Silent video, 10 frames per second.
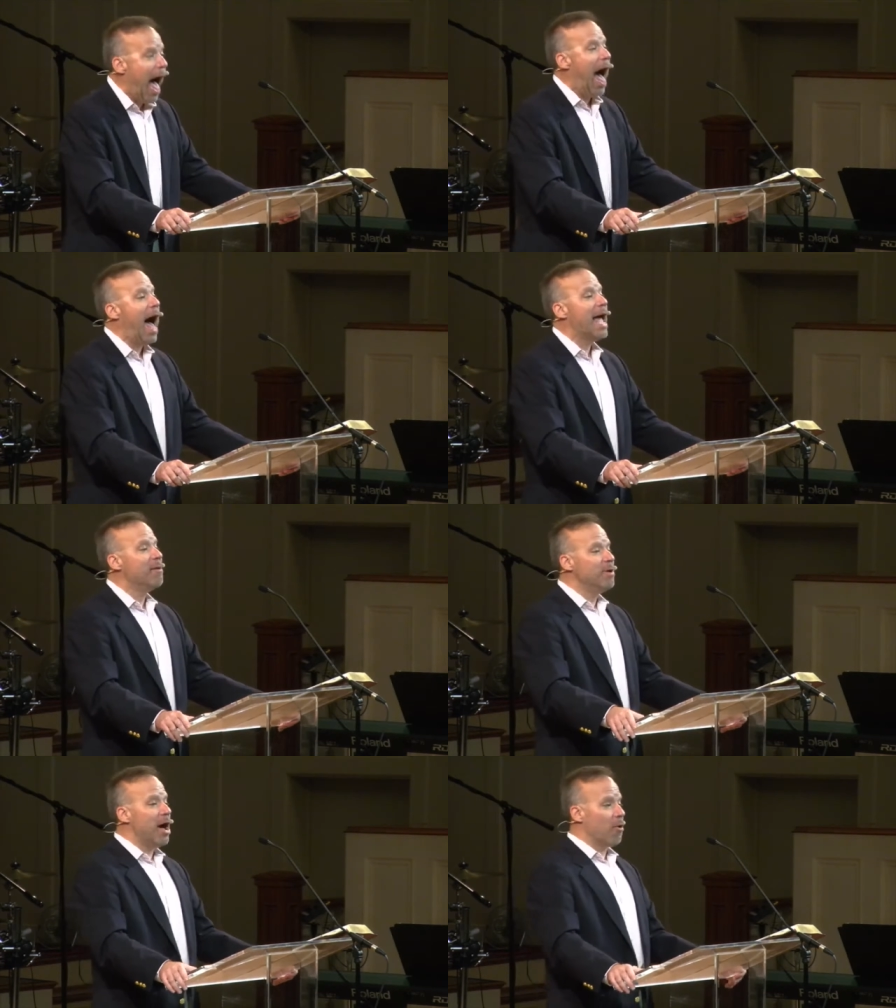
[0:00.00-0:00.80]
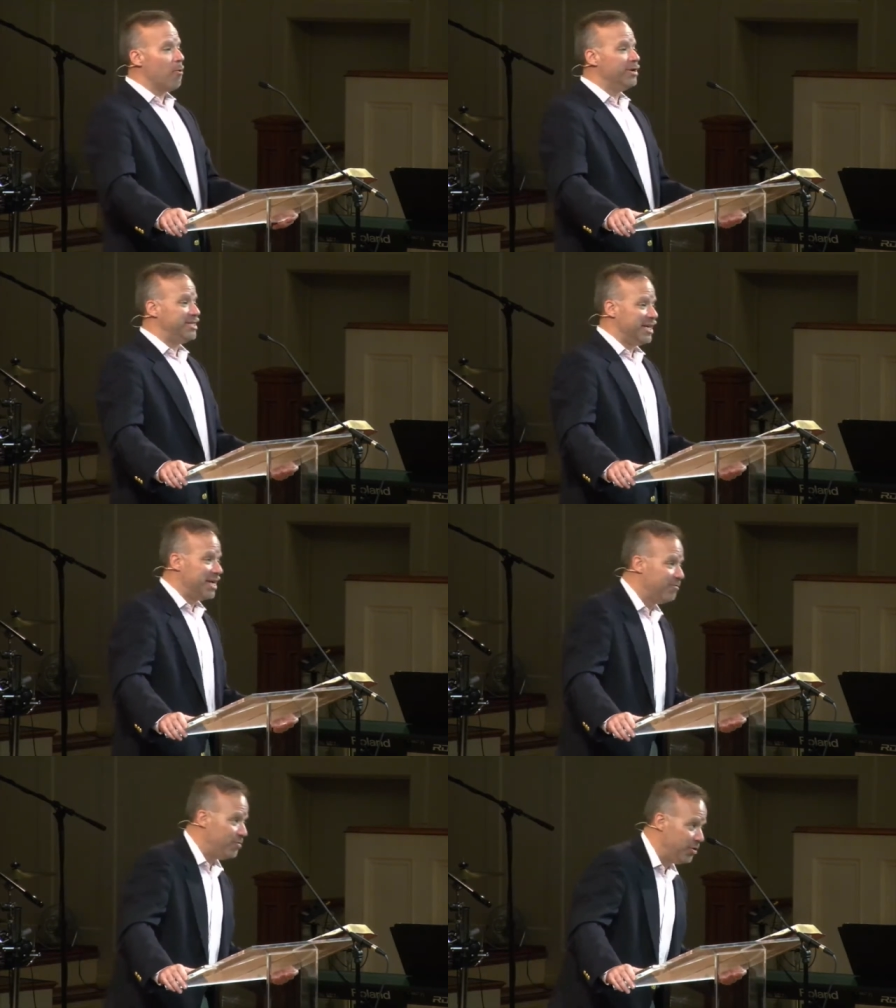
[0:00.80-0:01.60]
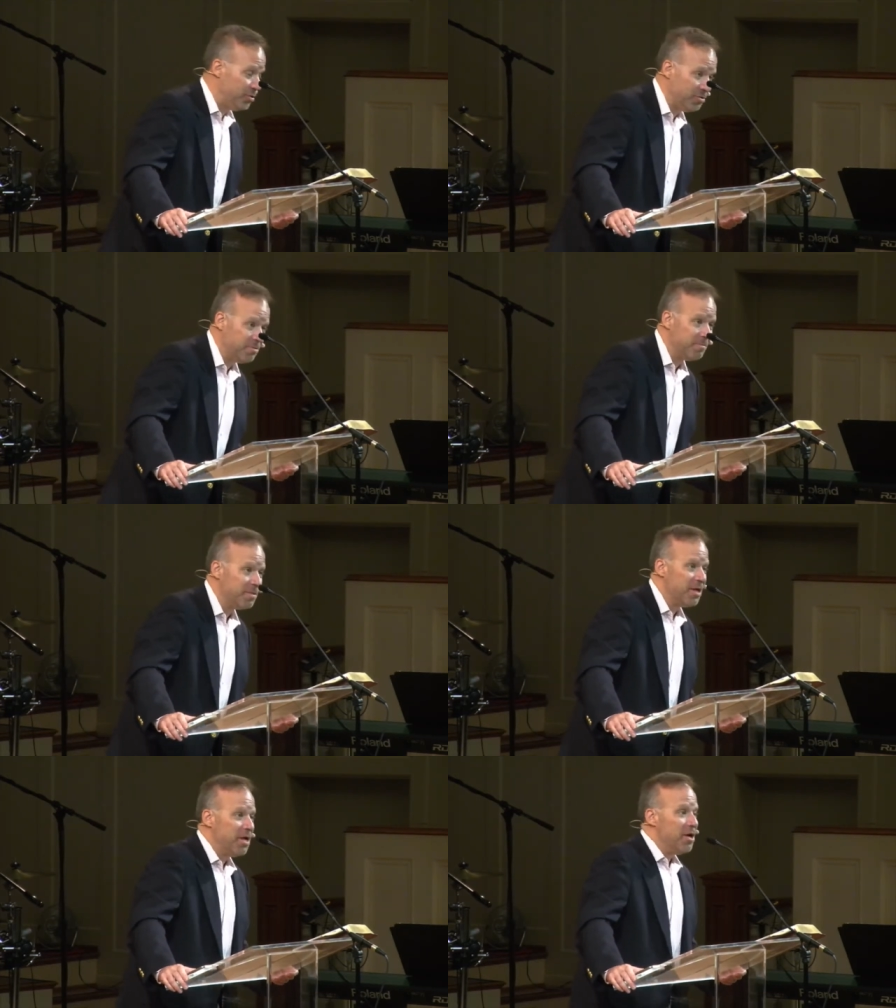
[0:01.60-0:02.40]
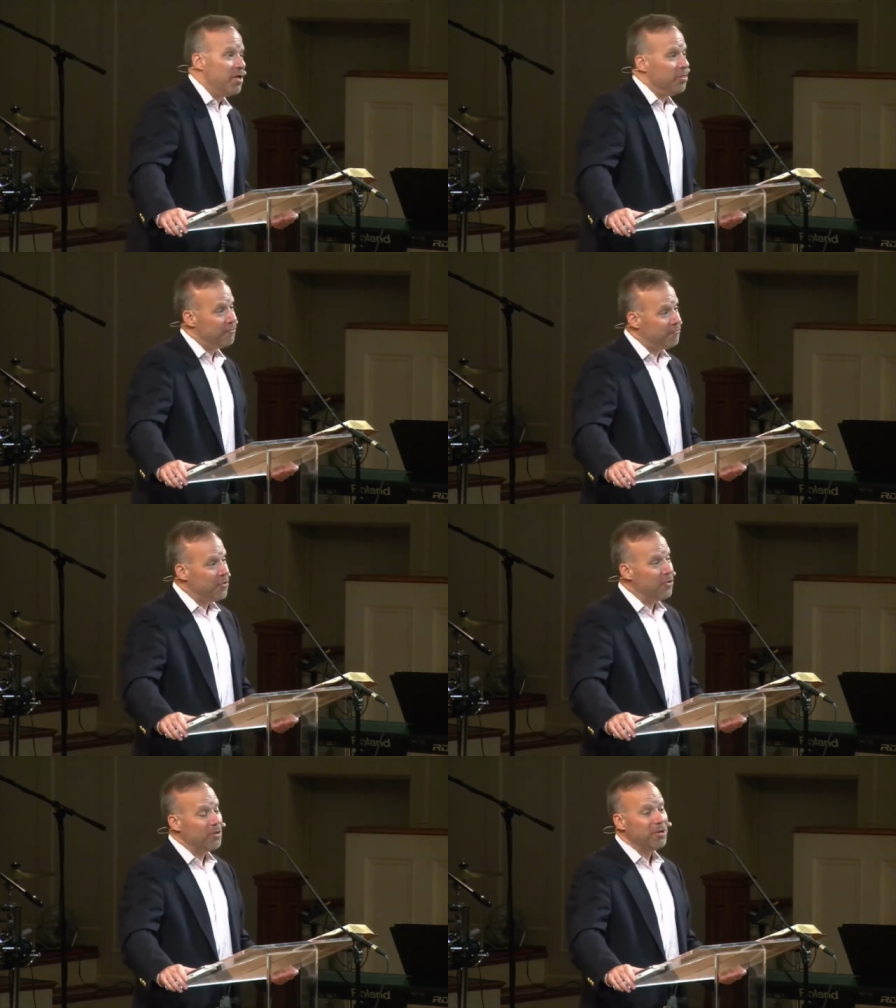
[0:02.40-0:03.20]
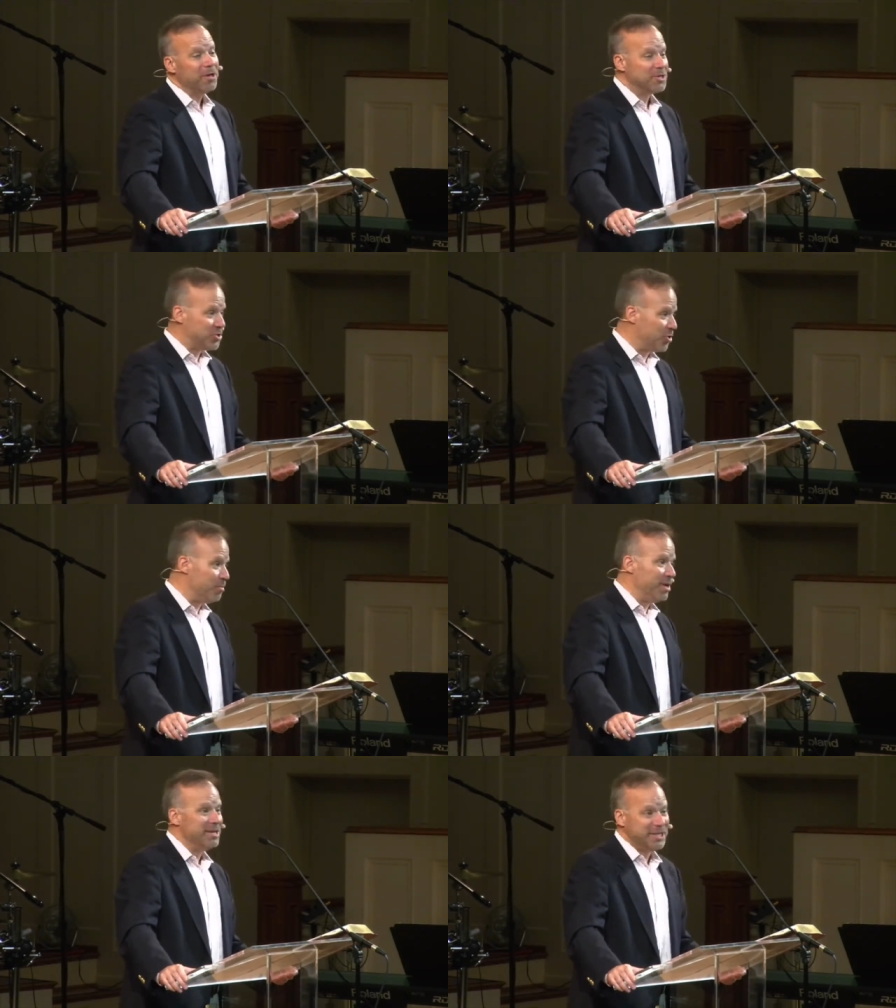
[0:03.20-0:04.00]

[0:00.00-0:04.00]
I am not going to give you the full sermon